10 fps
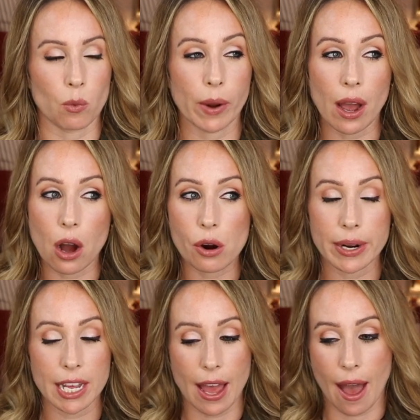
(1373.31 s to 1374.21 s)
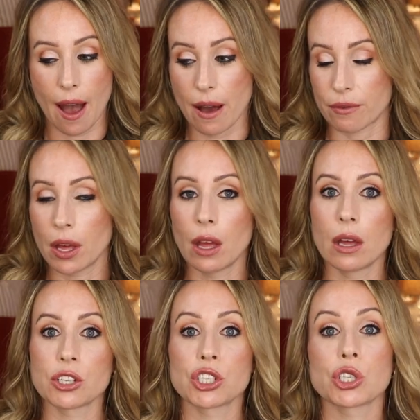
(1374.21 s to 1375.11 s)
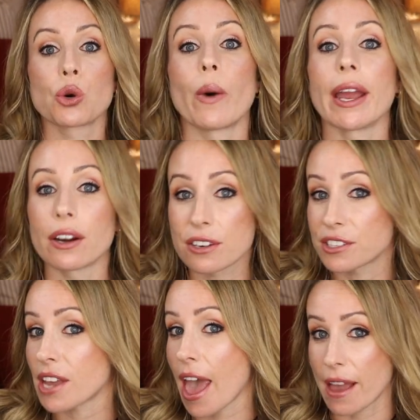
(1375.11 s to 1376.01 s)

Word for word: And we already have squares